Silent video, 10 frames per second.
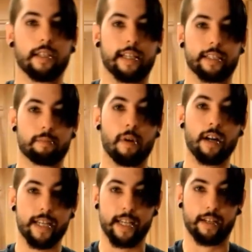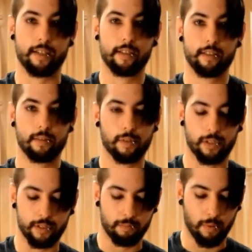I got some honey here, which
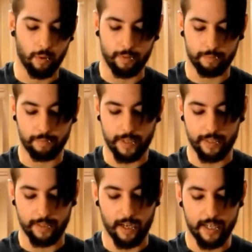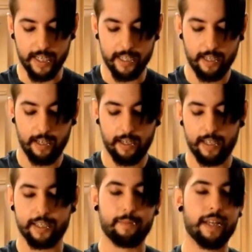is important because honey
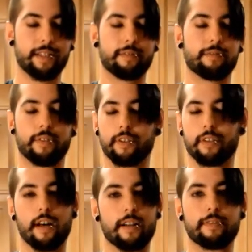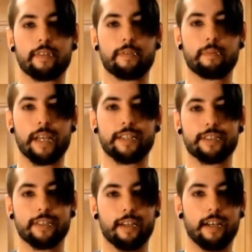is amazing for a lot of different
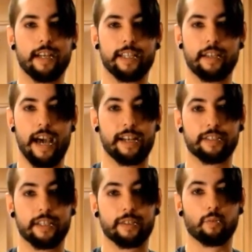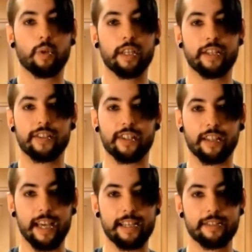meats. It acts as a really good
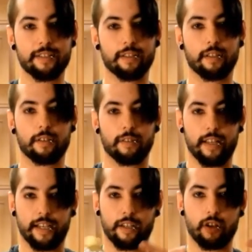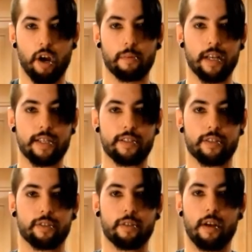glaze, like
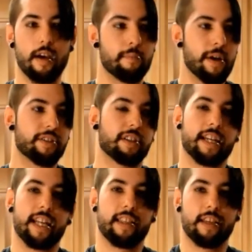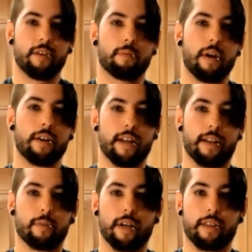caramelizes basically anything you marinate
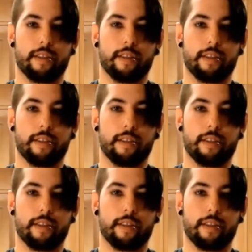it with.